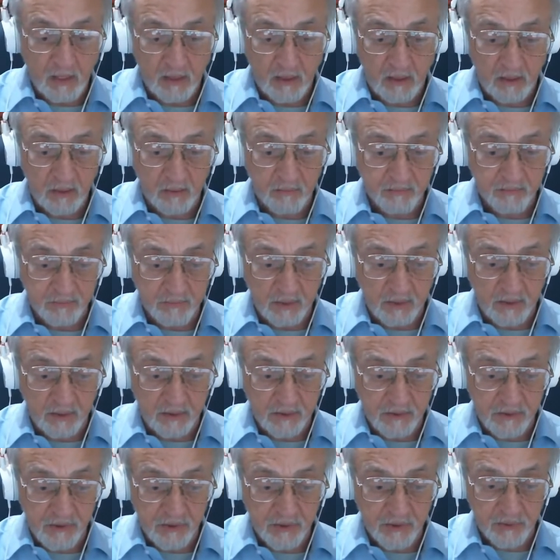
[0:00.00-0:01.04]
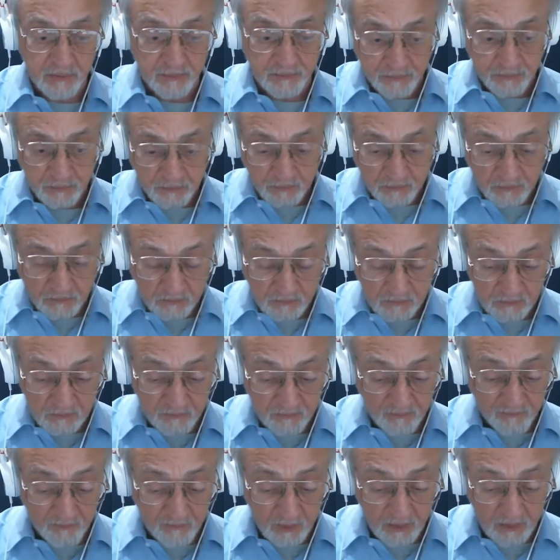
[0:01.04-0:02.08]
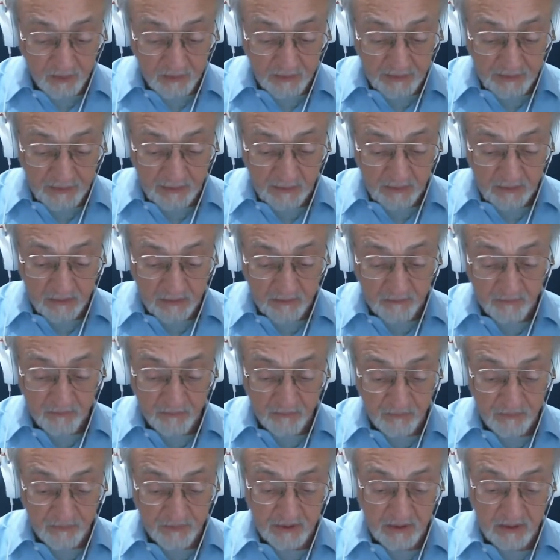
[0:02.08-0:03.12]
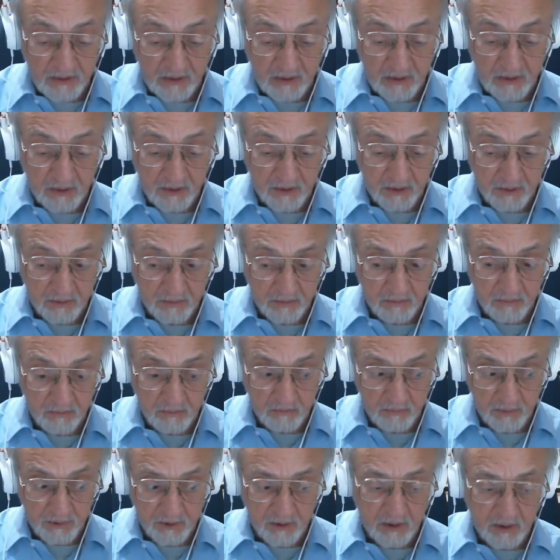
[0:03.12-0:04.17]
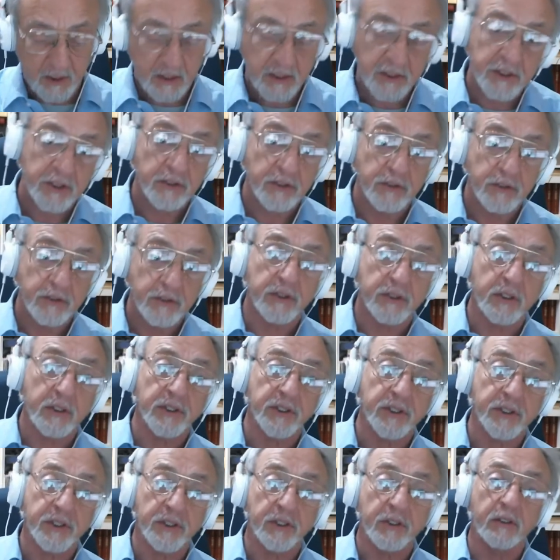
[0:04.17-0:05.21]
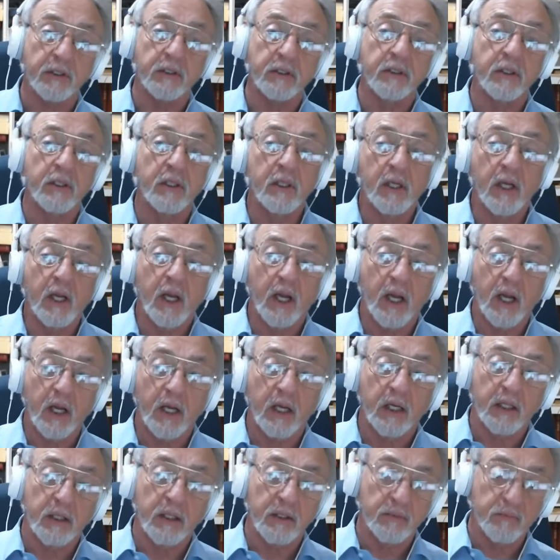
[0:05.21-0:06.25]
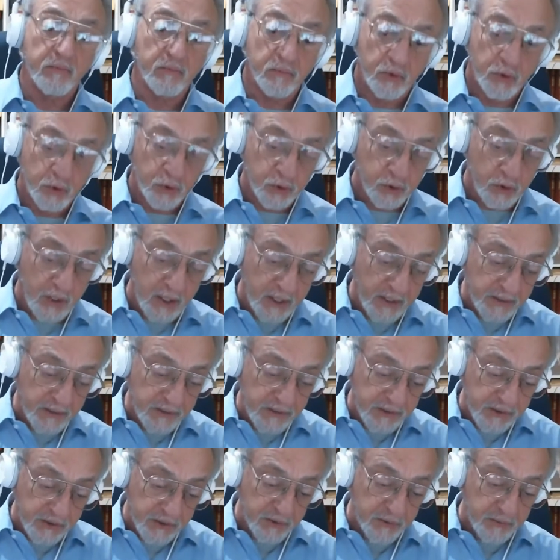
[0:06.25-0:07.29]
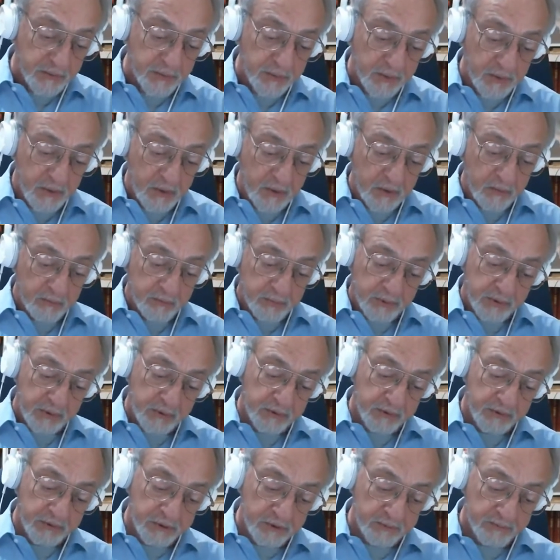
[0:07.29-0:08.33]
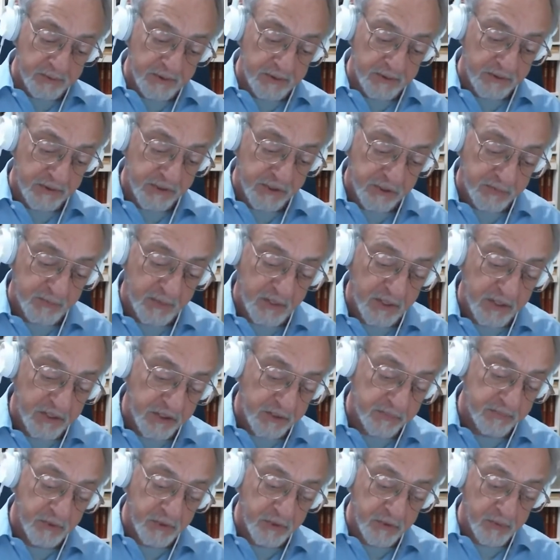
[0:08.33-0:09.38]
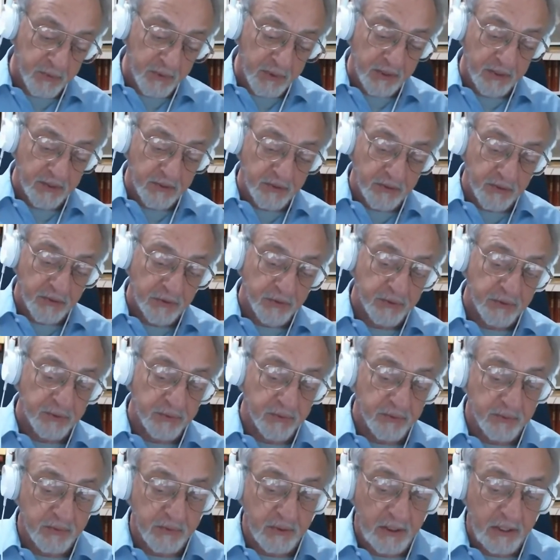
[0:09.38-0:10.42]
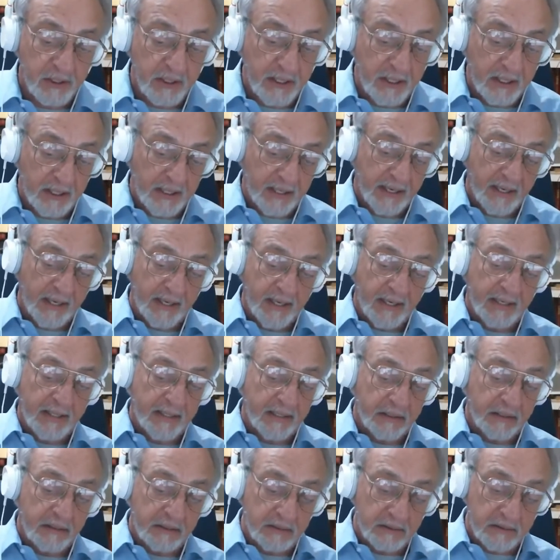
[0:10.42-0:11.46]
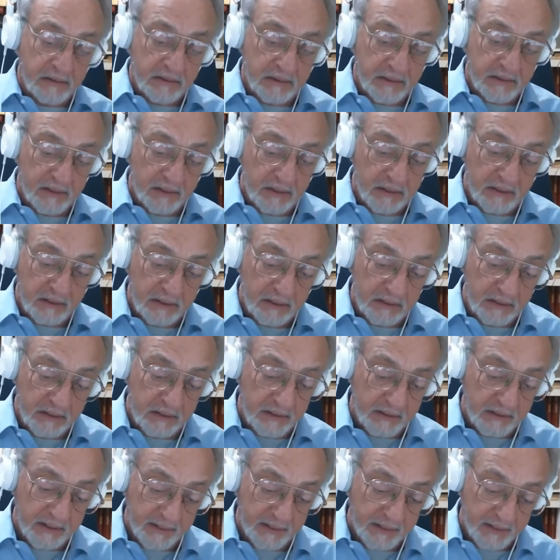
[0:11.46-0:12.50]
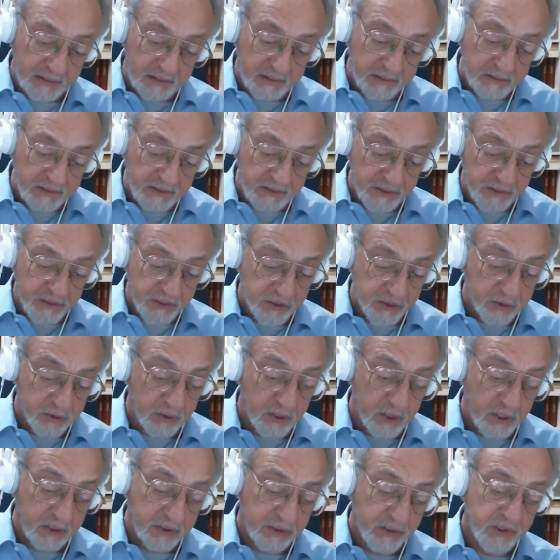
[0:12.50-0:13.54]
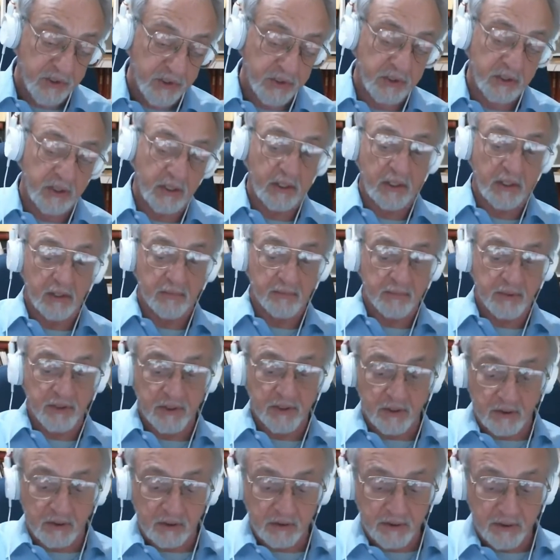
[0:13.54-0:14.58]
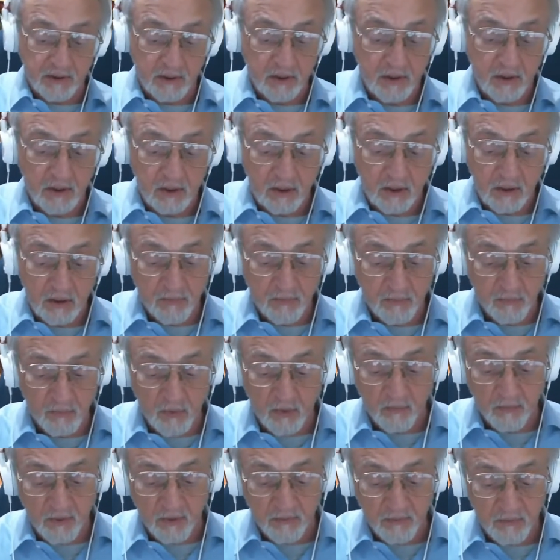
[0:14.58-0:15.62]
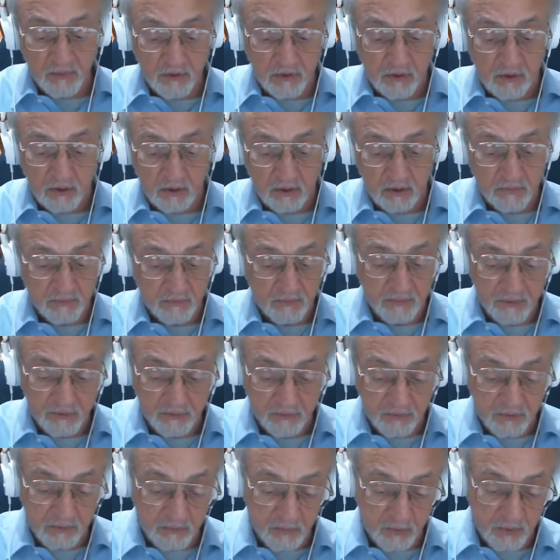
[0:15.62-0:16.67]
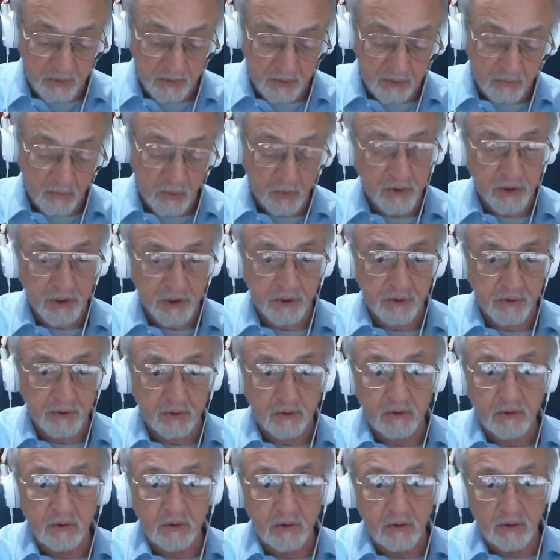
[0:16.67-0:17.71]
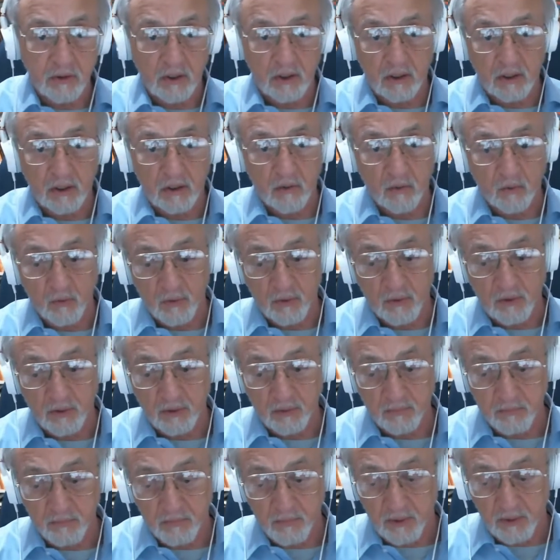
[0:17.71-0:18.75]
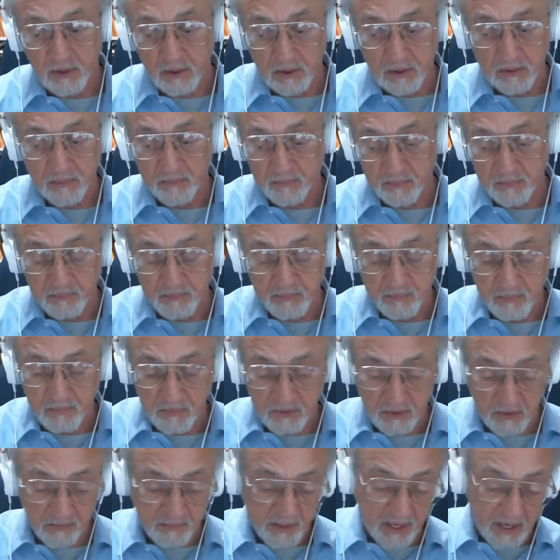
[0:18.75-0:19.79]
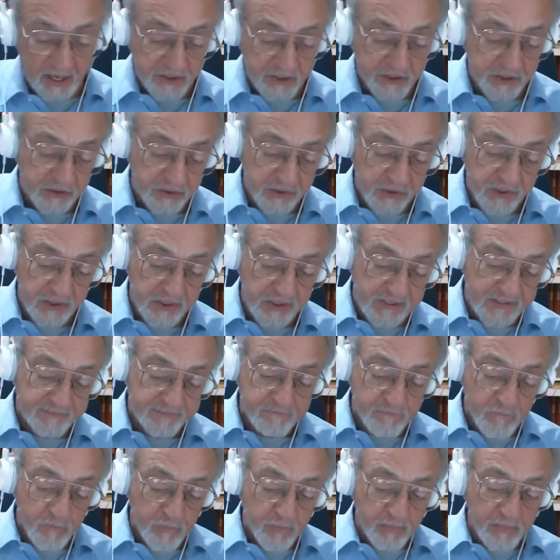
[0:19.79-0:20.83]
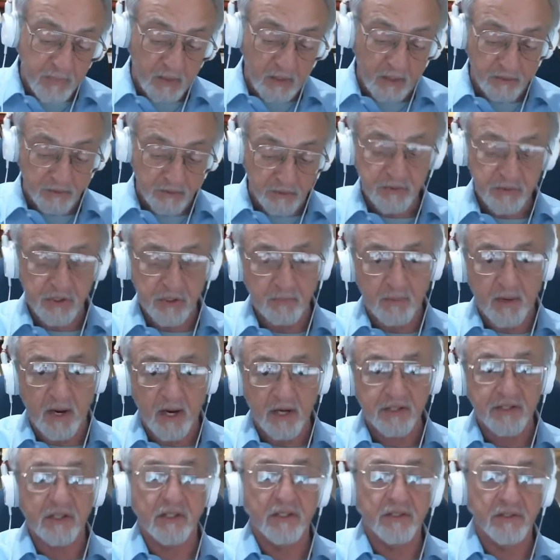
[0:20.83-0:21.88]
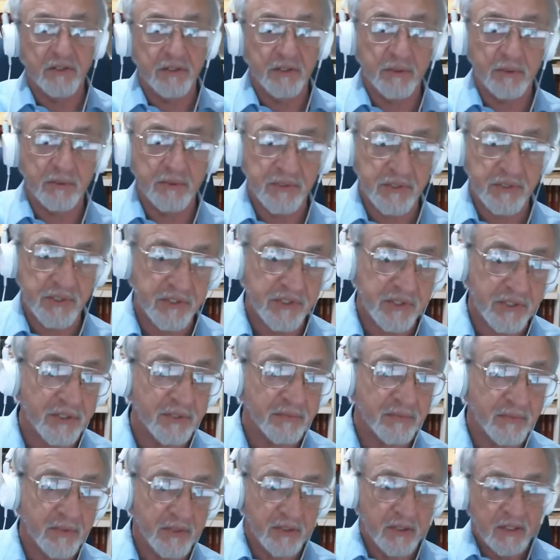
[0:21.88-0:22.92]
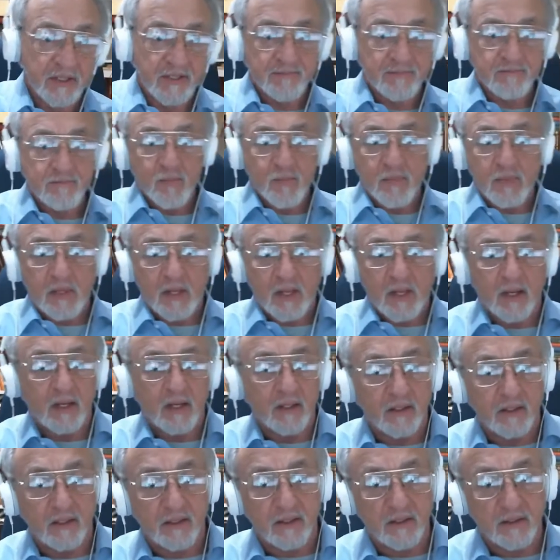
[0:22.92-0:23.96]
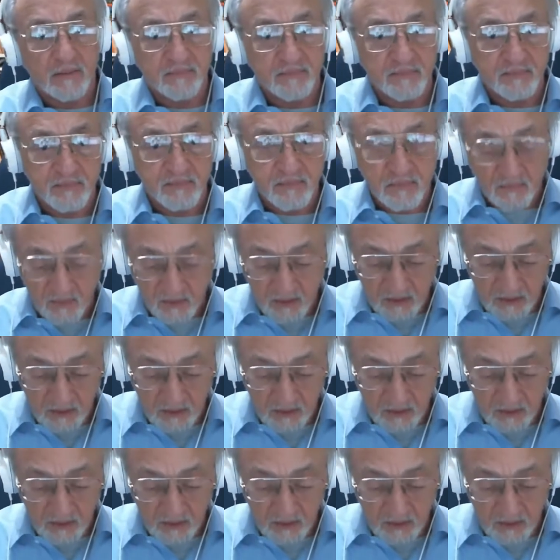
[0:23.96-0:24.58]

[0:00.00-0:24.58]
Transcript: Um, and so, um, the meditation tradition um, tries to put a little bit of space between you and uh, and these thoughts, uh, particularly what we would call you know the more emotional uh, or um, the passions, using passion in the old sense of the word. Um,